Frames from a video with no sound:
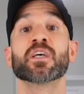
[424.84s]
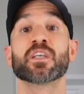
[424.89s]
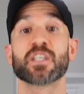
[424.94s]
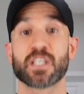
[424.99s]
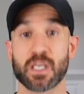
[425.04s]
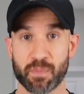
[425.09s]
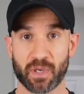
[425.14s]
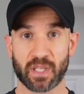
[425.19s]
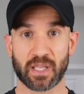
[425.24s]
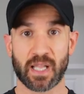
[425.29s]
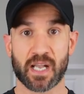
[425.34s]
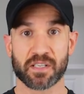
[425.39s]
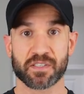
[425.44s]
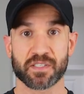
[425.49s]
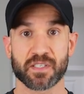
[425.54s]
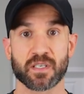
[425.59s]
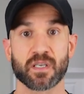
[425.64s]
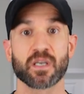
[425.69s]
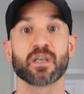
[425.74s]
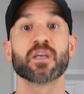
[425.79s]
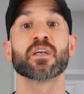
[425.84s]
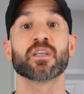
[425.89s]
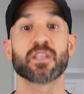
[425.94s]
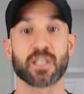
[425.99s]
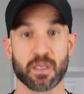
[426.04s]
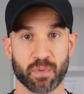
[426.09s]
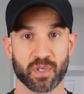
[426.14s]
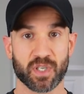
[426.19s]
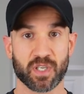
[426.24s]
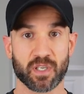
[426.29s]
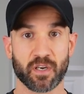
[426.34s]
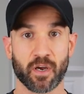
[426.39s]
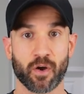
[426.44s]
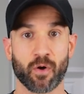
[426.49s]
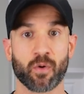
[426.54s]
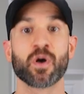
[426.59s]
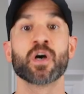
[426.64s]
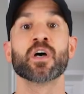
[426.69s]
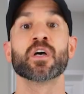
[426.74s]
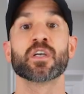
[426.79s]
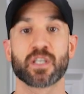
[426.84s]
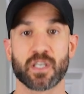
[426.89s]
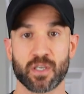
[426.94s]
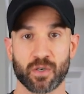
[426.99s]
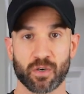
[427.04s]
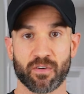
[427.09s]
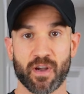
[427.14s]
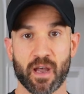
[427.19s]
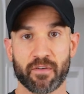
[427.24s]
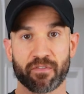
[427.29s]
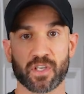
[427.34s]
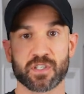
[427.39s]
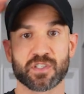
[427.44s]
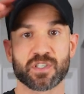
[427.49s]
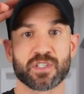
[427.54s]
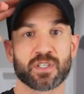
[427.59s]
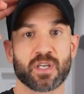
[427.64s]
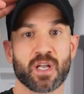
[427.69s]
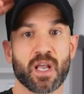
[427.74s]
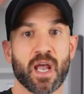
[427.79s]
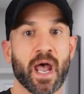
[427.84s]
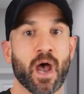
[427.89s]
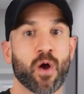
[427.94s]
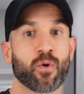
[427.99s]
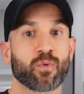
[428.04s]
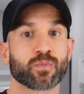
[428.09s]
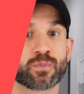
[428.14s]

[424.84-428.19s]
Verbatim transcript: keep it classy, keep it keto. Keto Craft Kitchen out.